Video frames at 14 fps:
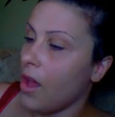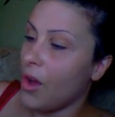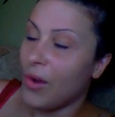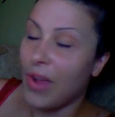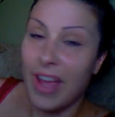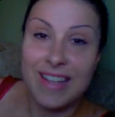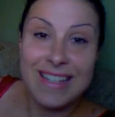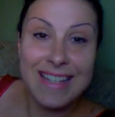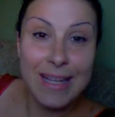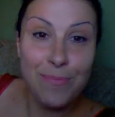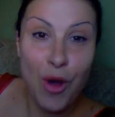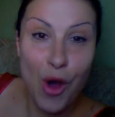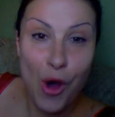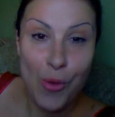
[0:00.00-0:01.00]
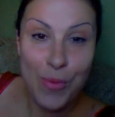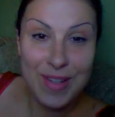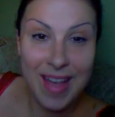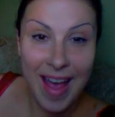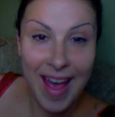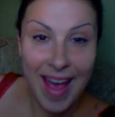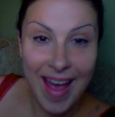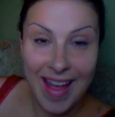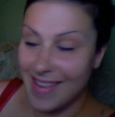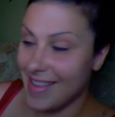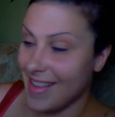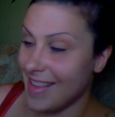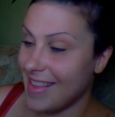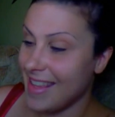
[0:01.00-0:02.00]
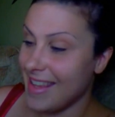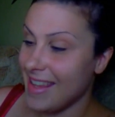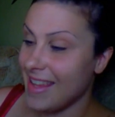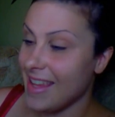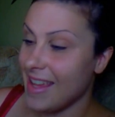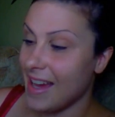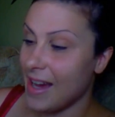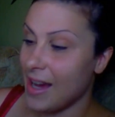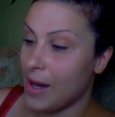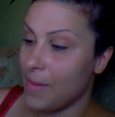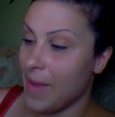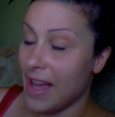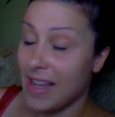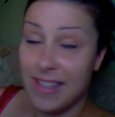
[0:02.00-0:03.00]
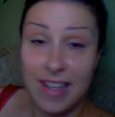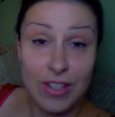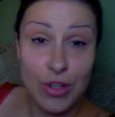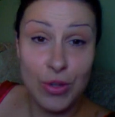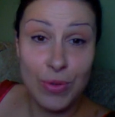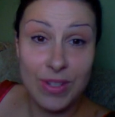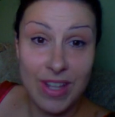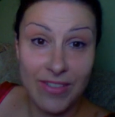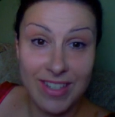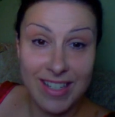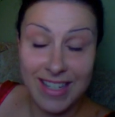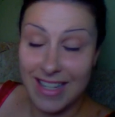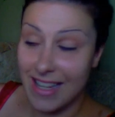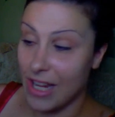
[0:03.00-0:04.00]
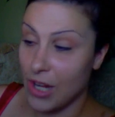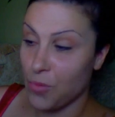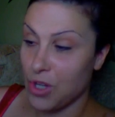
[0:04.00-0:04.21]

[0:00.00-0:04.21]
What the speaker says: Okay, Sigma always had the SS217,